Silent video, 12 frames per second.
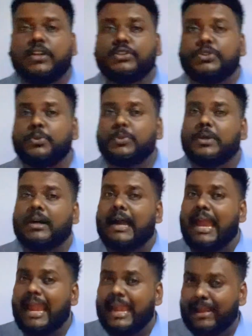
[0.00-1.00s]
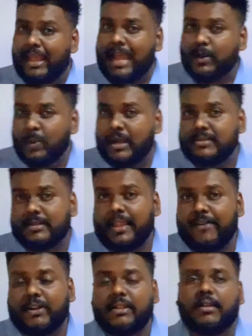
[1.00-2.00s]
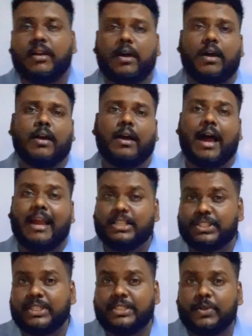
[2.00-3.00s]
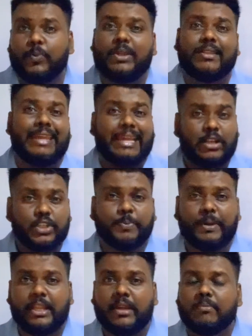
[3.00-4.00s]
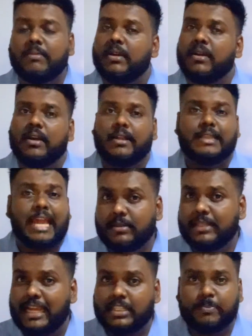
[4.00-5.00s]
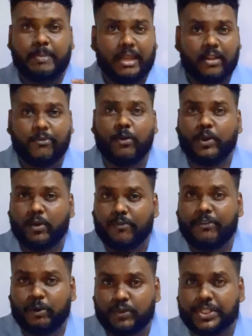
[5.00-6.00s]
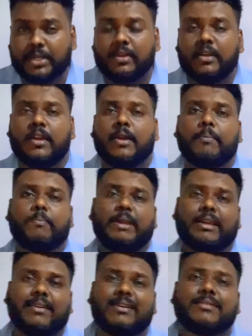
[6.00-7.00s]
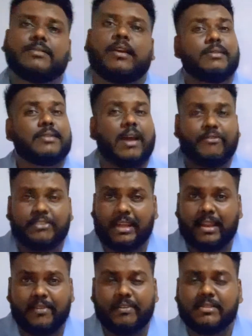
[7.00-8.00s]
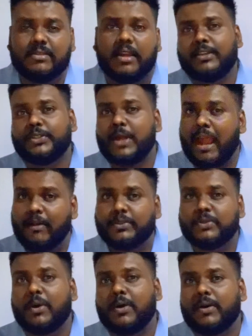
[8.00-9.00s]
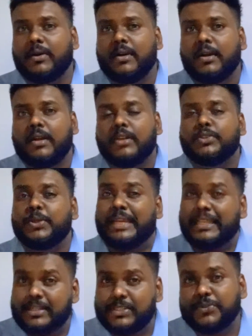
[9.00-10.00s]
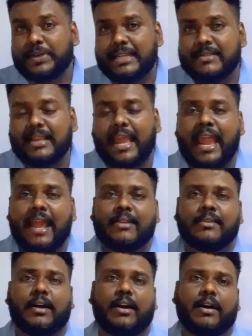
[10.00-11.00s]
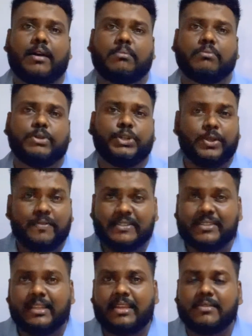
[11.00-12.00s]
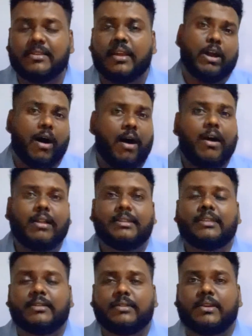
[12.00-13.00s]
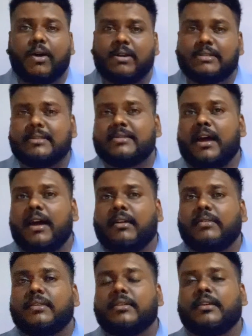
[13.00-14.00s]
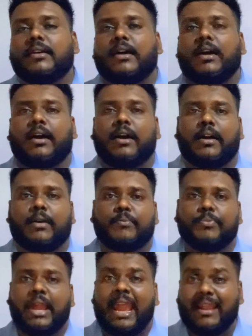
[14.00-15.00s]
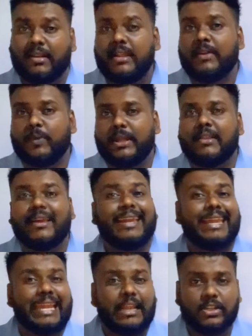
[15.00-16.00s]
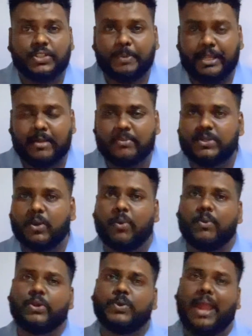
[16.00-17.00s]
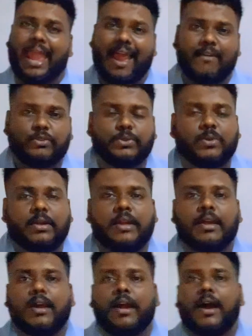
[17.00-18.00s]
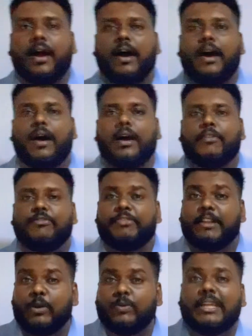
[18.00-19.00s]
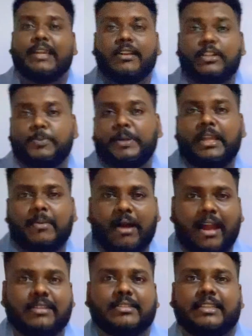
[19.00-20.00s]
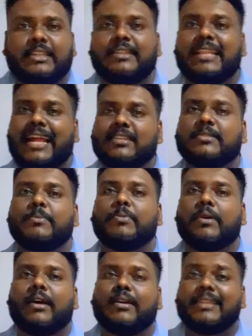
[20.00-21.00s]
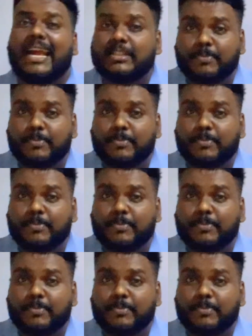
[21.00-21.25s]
do an advanced level uh, ICT with English medium that's better for your future because after A levels you have to go to industries and um, universities all the courses are uh, handling with English medium so you have to uh, follow the English medium ICT that's the uh, that's